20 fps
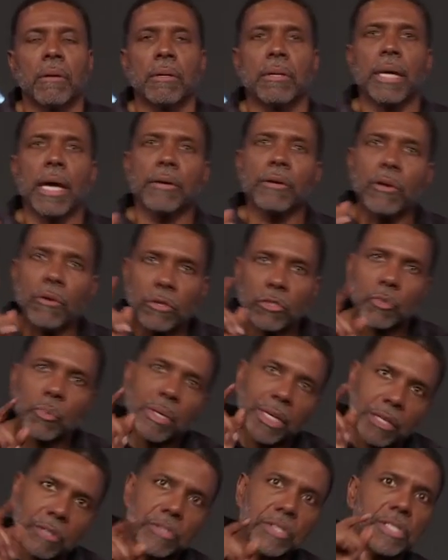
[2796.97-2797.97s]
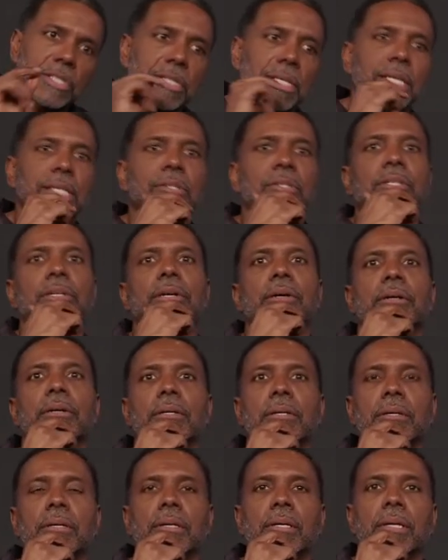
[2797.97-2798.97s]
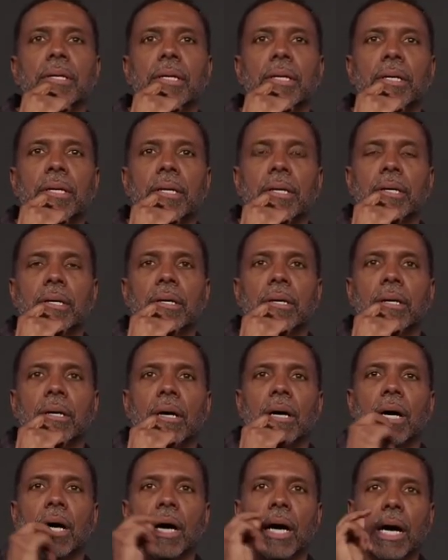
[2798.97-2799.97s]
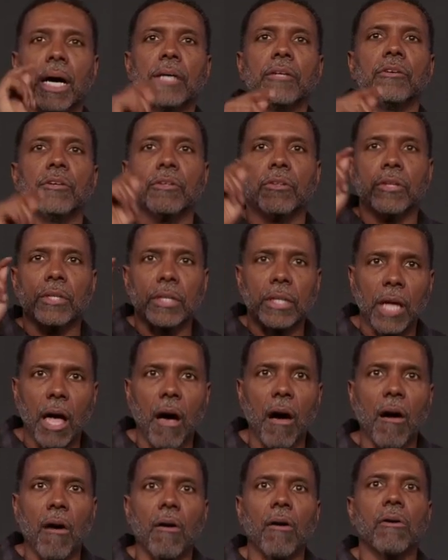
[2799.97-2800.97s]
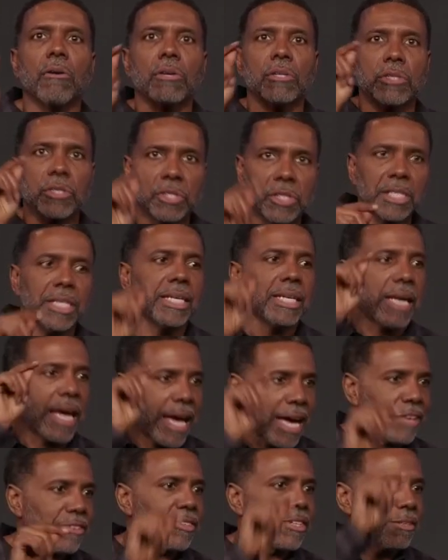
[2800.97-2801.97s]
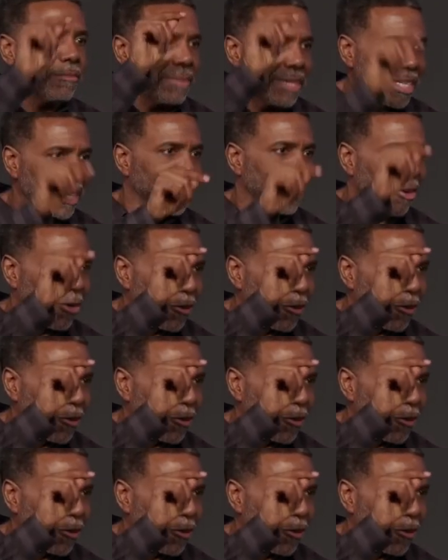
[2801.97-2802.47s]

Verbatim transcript: Now, notice what else he says here. Under the law, sin has dominion